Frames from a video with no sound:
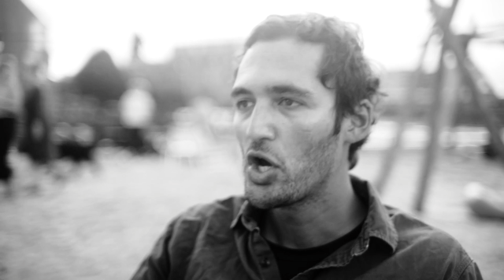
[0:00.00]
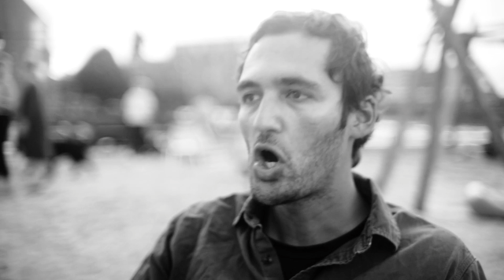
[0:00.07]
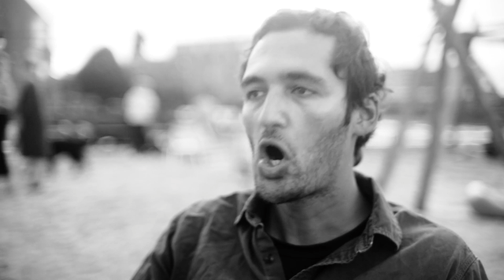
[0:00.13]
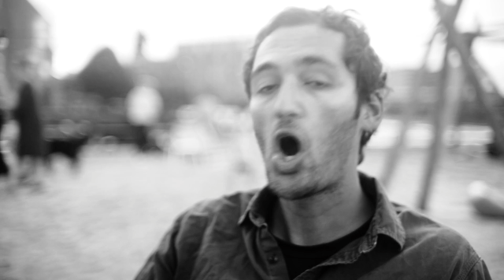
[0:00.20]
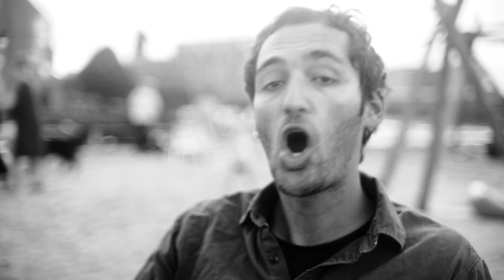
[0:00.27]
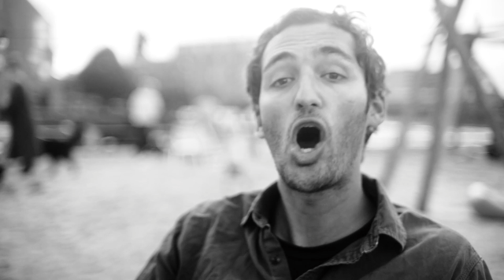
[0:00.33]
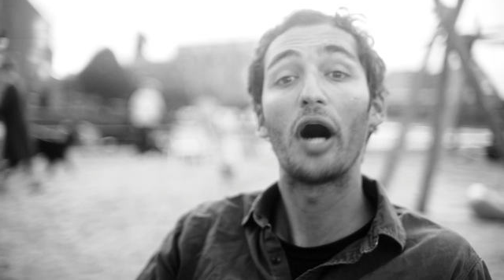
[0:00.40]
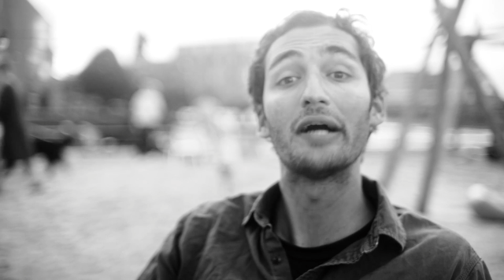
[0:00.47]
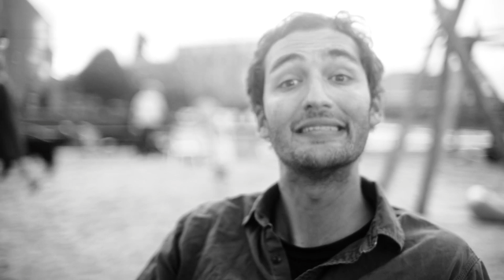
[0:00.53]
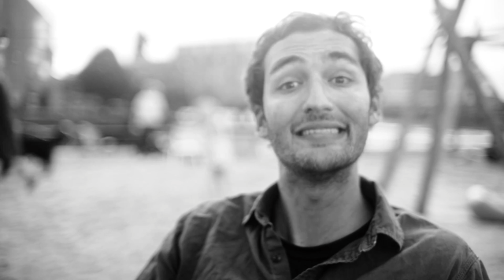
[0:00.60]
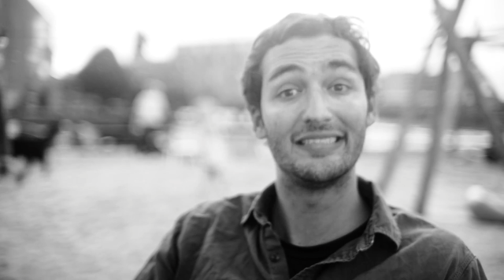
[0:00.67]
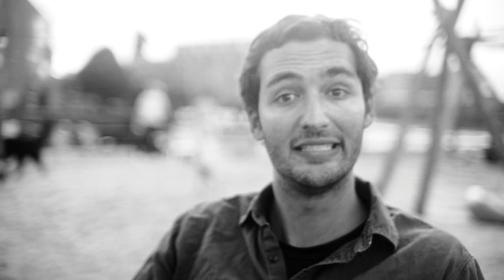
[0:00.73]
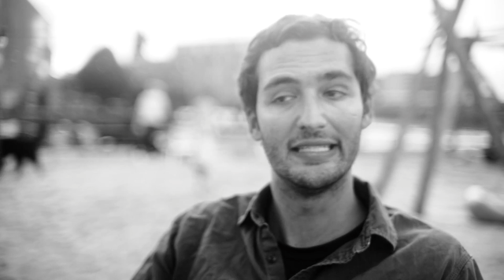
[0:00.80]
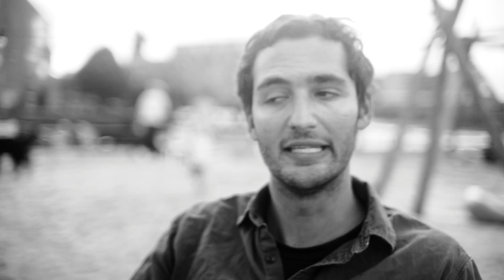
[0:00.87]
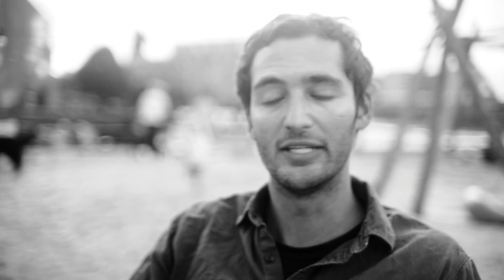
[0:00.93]

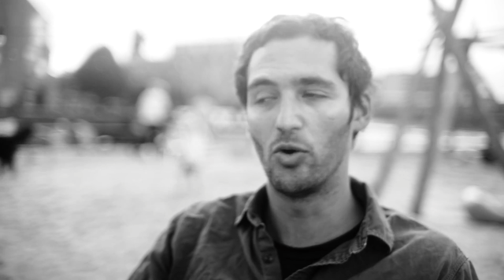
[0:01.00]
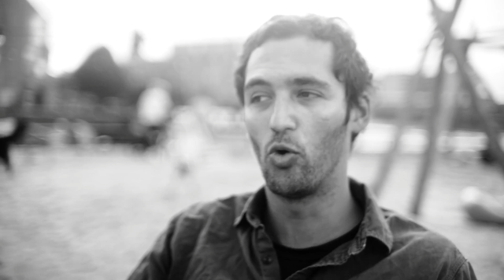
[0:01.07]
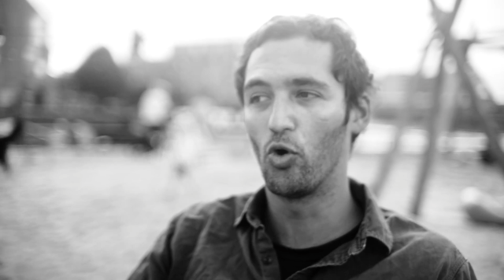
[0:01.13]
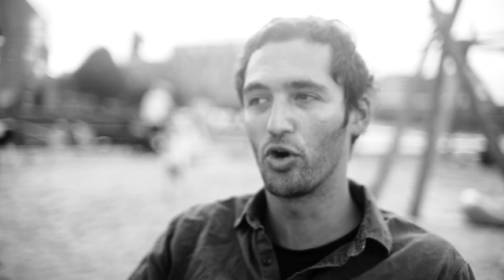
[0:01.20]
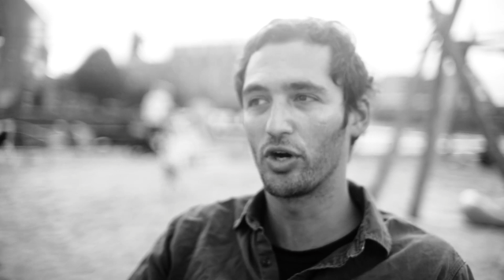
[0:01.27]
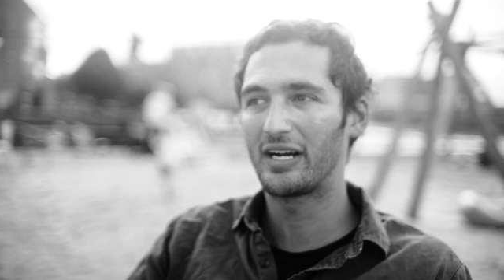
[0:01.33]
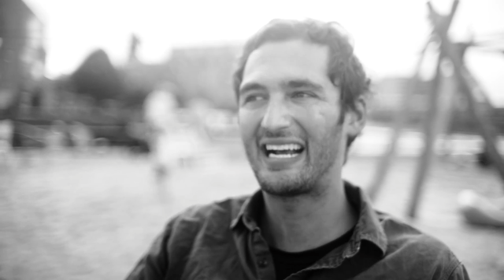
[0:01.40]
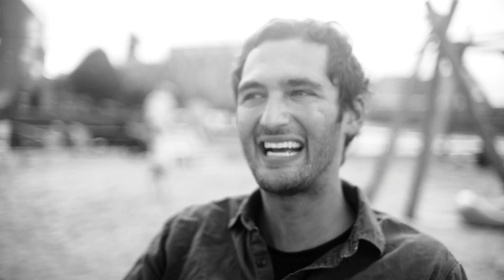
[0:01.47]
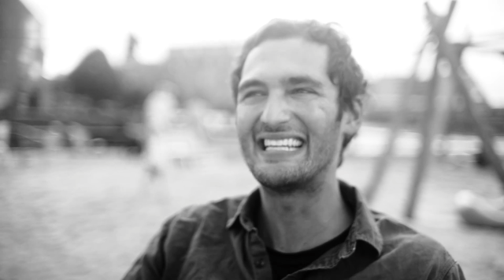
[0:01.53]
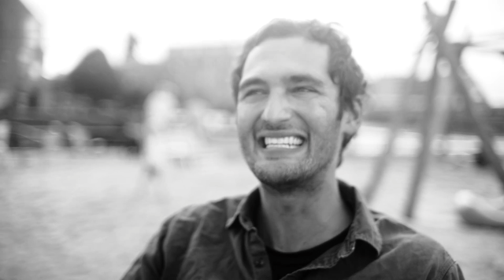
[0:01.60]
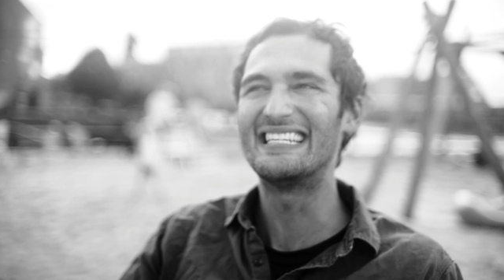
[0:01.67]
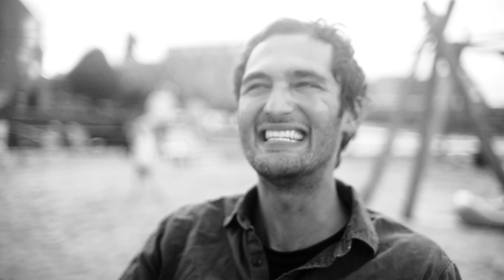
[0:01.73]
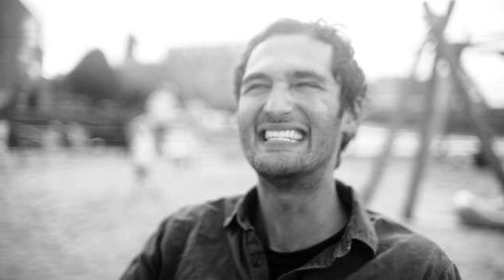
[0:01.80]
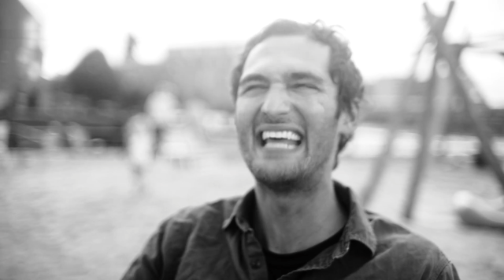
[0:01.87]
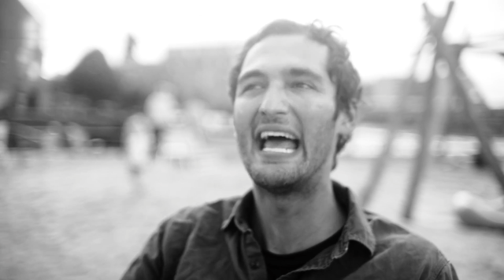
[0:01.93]
haunted or
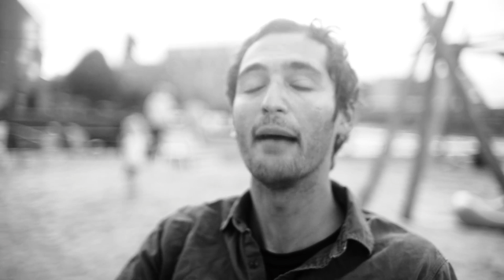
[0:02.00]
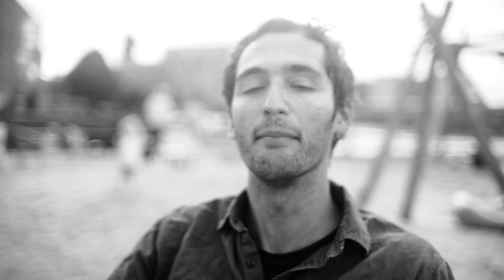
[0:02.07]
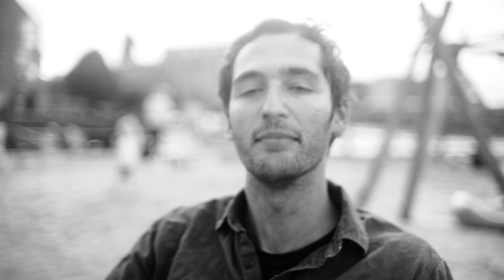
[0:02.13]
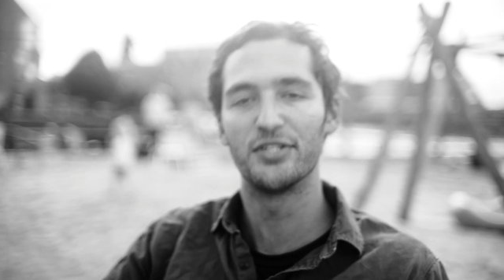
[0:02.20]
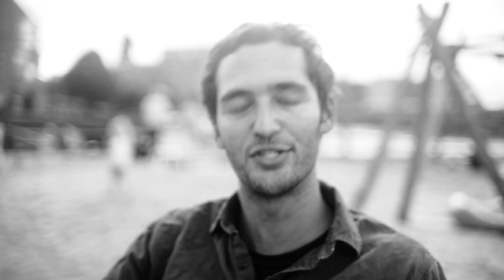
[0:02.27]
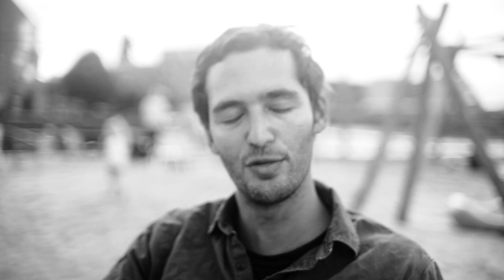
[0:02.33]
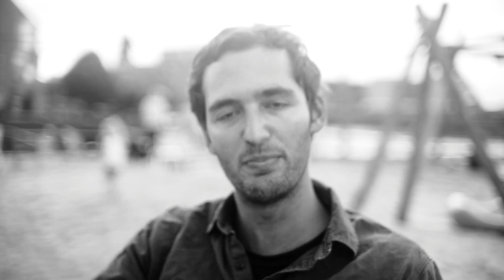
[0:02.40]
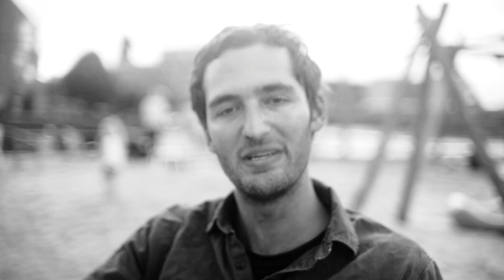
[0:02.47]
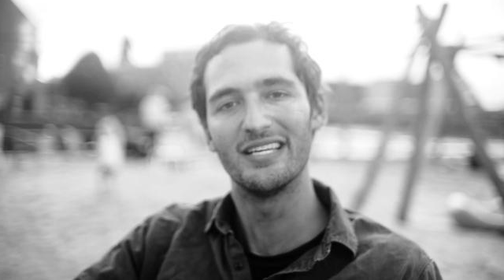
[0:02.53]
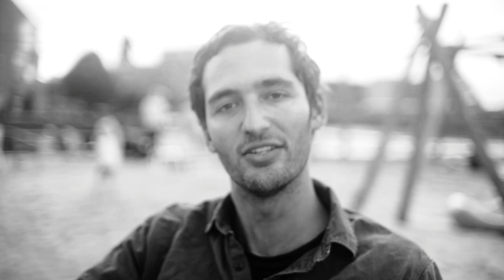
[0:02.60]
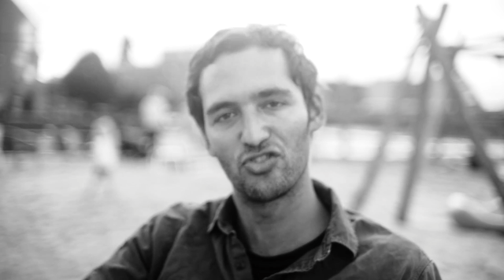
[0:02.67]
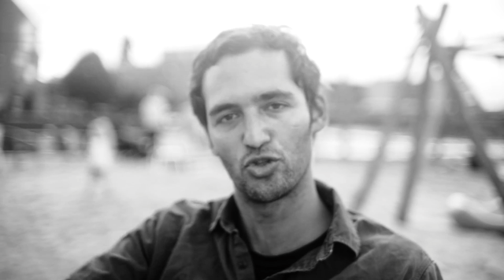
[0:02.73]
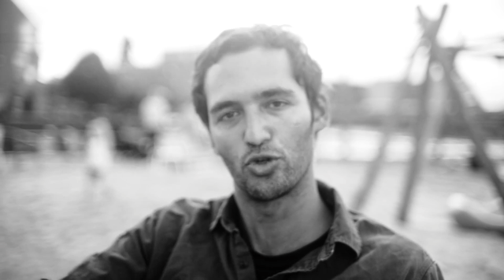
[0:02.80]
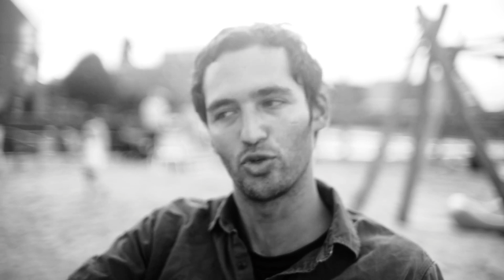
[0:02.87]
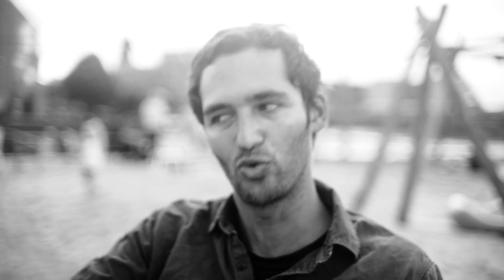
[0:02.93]
condemned to be a
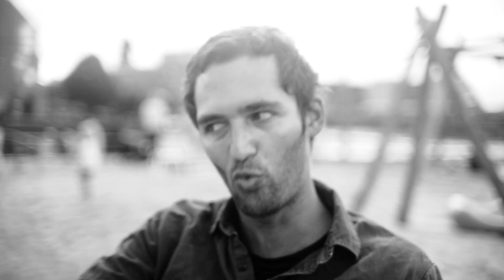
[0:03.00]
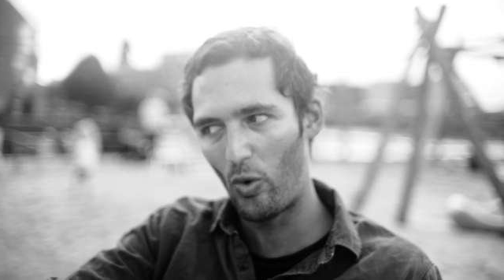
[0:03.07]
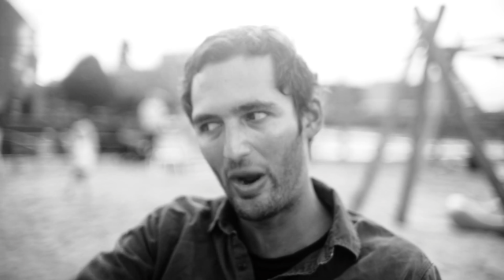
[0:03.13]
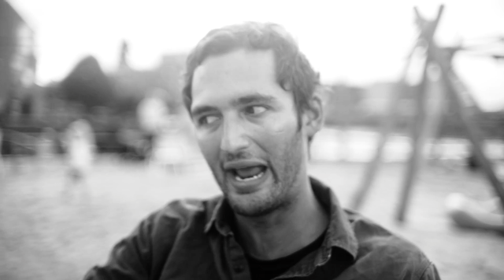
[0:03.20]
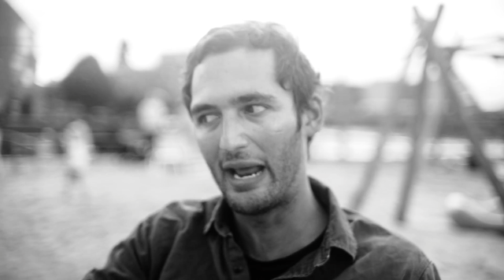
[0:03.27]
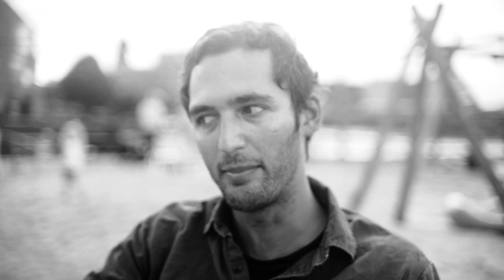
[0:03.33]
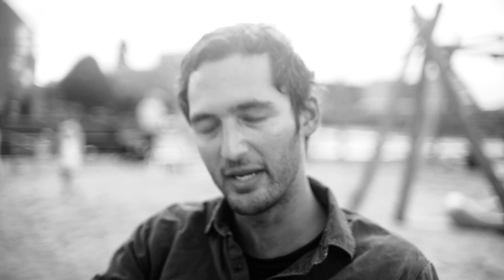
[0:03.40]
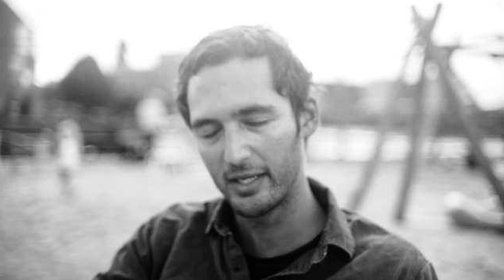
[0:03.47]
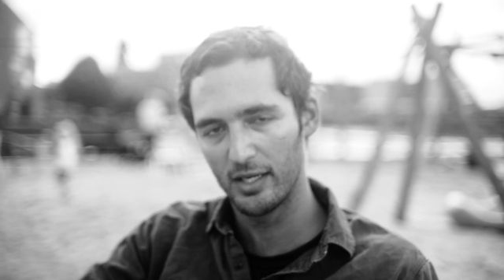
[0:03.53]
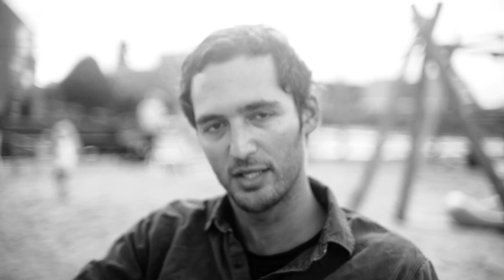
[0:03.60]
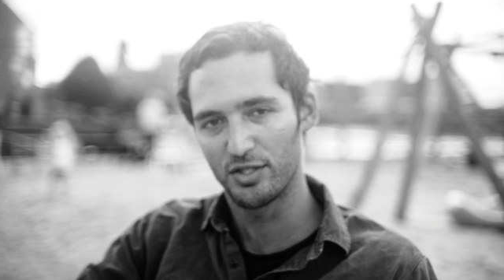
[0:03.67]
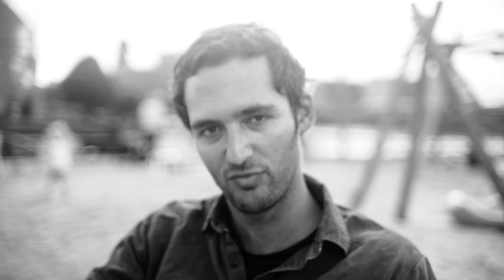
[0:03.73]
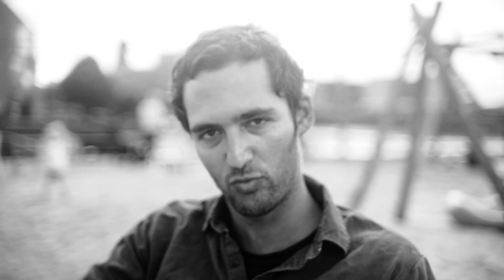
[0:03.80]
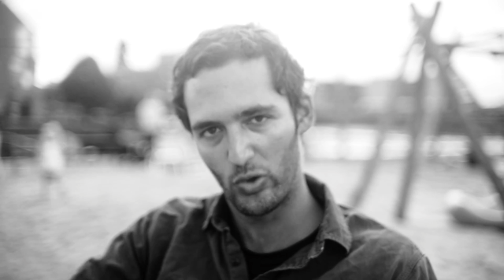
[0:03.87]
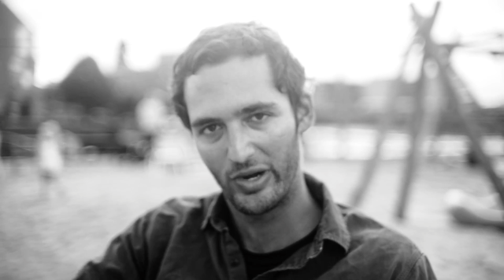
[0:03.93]
certain way
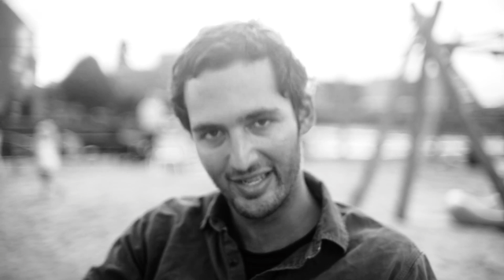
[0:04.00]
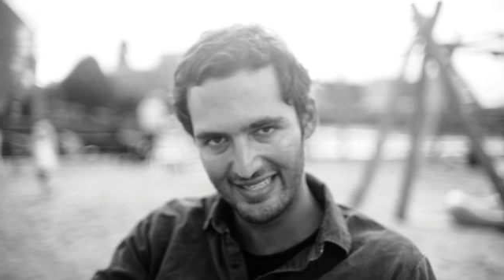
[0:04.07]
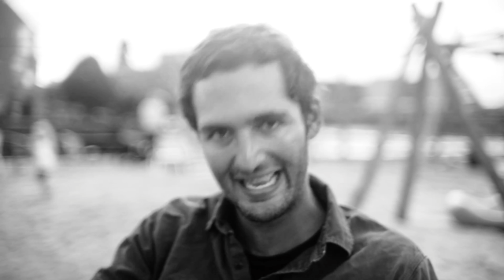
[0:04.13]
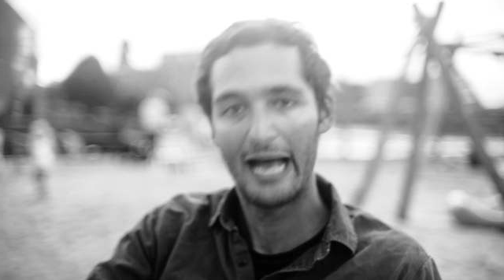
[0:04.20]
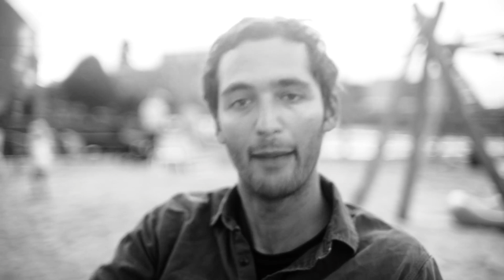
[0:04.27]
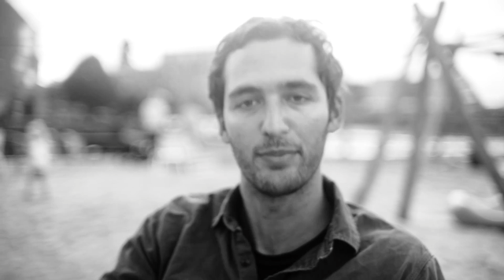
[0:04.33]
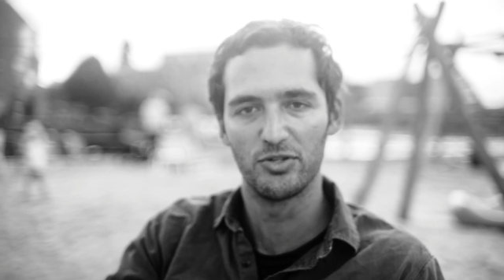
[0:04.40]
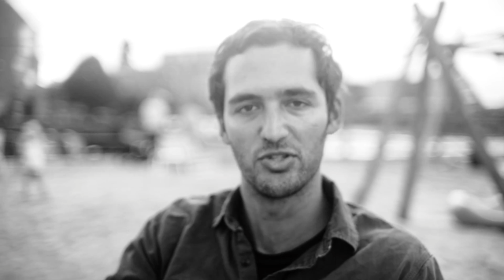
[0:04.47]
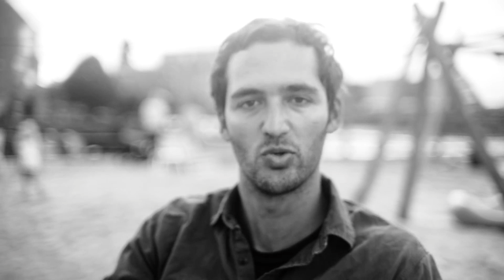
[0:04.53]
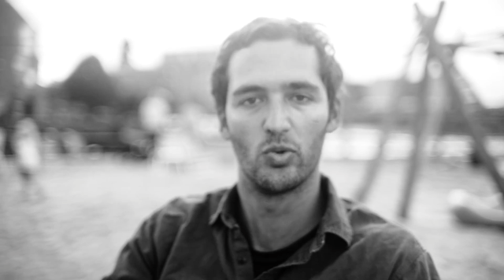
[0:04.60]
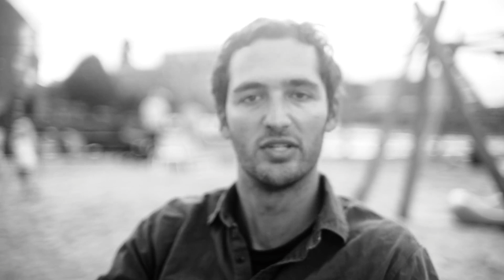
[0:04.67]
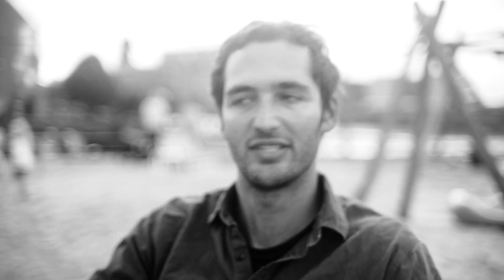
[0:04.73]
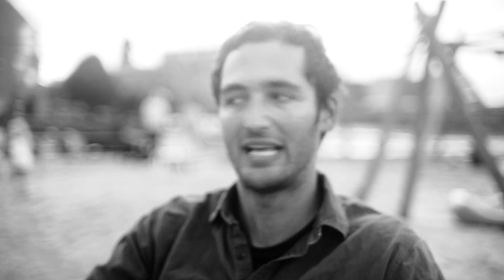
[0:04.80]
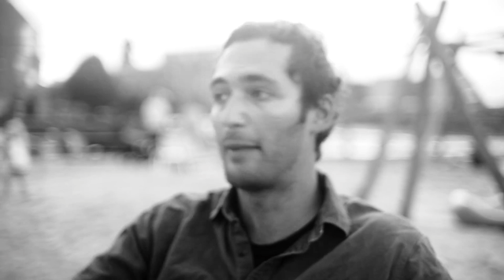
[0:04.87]
because of what has happened to us.